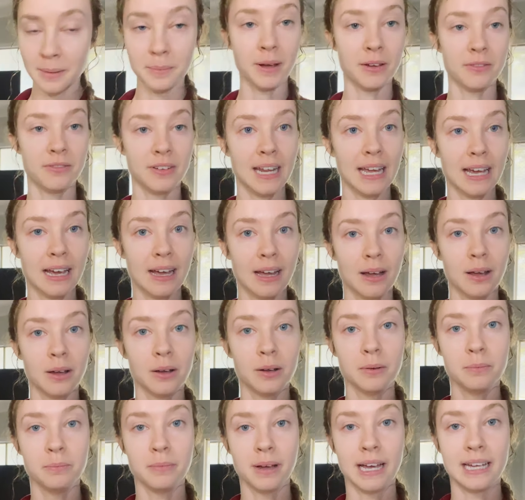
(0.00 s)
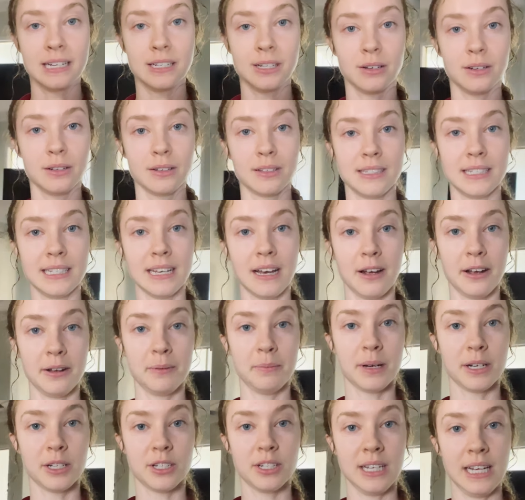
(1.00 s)
but for now my dogs are in
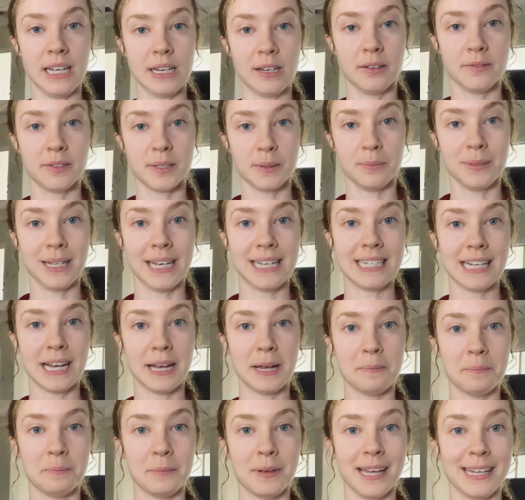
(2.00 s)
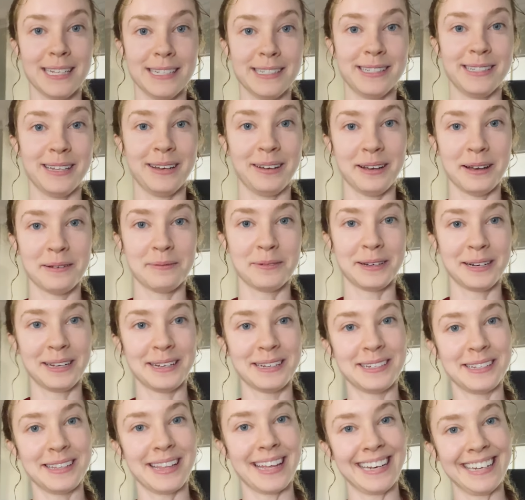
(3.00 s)
much need of some playtime, and so I'm gonna go
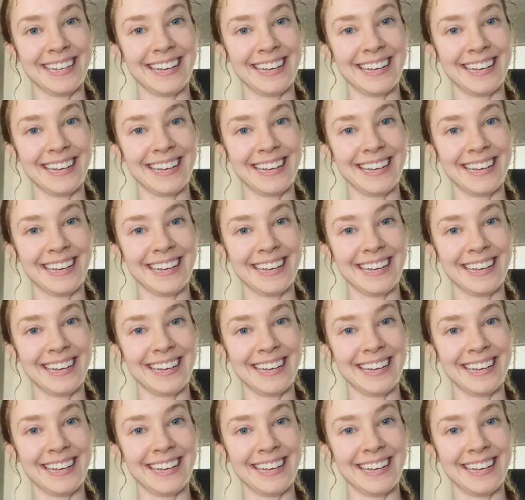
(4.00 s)
do that